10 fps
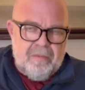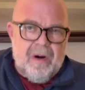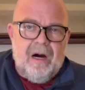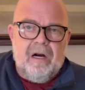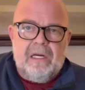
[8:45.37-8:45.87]

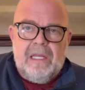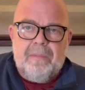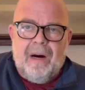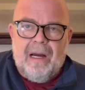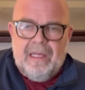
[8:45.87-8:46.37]
mahogany
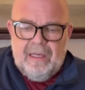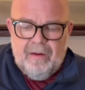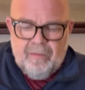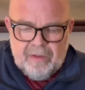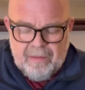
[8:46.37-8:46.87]
body
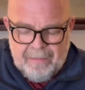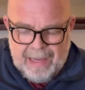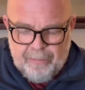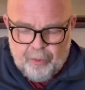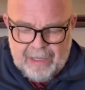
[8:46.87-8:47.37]
with a
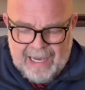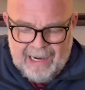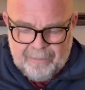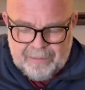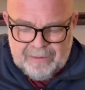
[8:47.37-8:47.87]
maple cap.